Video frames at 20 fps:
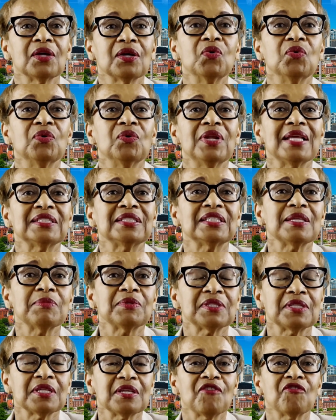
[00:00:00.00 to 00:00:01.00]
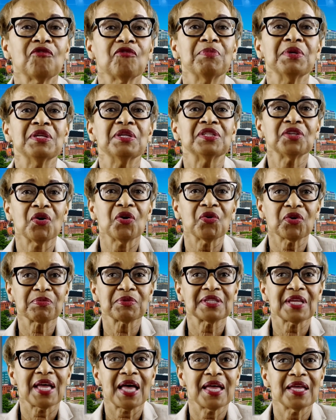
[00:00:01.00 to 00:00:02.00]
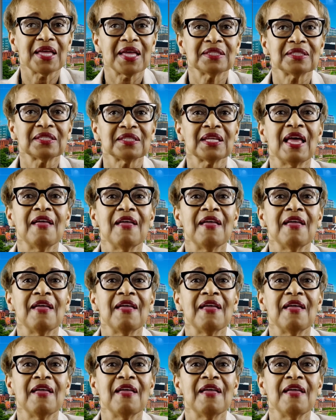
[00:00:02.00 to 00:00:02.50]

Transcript: who lets himself be circumcised